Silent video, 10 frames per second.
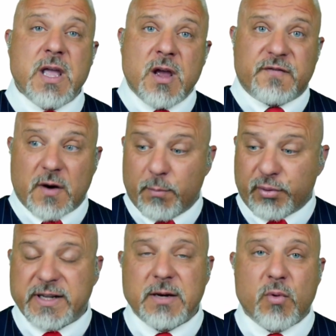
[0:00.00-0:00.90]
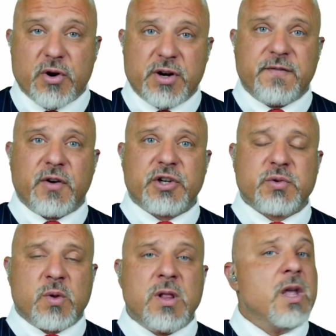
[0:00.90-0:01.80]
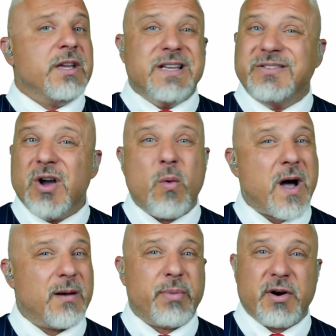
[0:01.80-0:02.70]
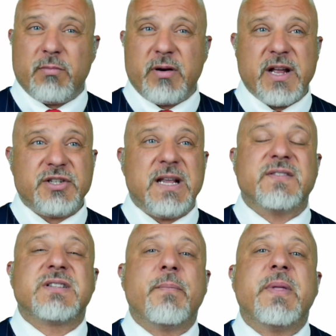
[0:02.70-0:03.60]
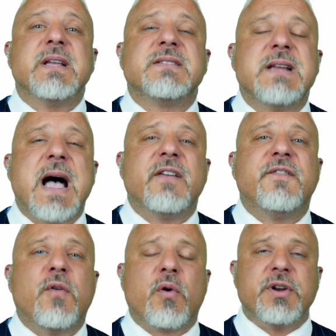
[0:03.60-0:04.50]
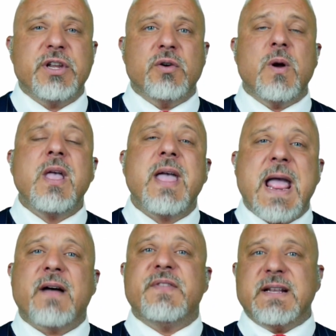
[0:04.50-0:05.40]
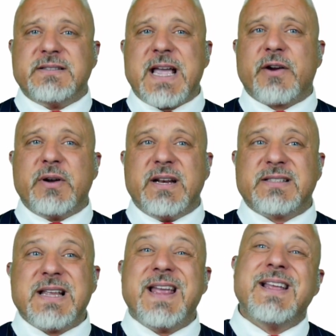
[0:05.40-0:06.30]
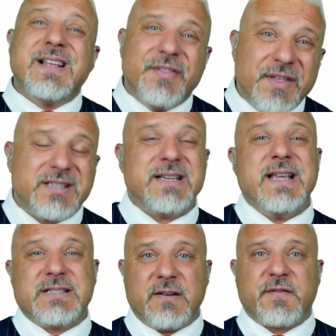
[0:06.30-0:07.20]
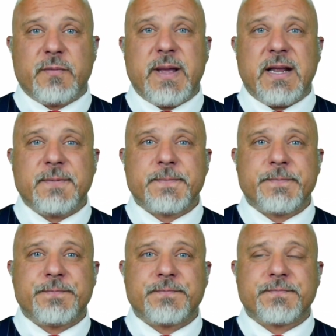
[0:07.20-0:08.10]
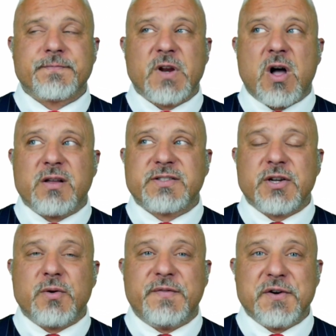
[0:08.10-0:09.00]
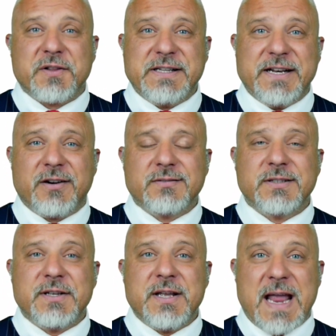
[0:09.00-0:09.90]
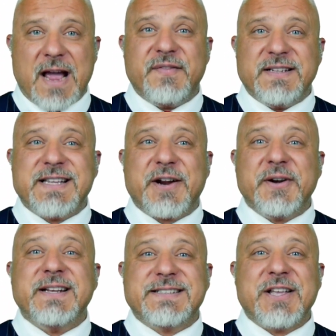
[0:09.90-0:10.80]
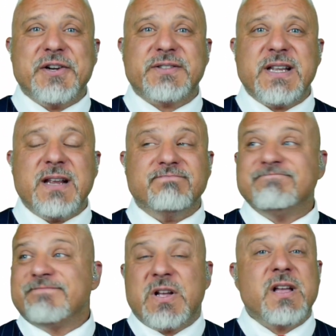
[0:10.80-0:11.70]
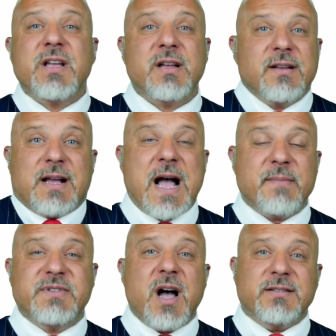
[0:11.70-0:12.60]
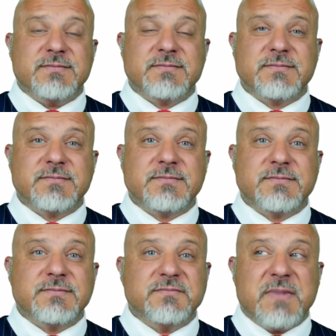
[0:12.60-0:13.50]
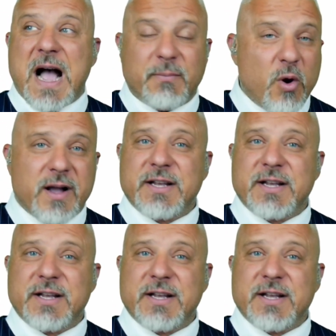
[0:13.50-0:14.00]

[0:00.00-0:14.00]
from brick and mortar to virtual, you don't want to burn a bridge. If something is not for you, have the integrity to say, this isn't for me. Also, if you're a leader, have the integrity to tell your team, I'm done. I'm walking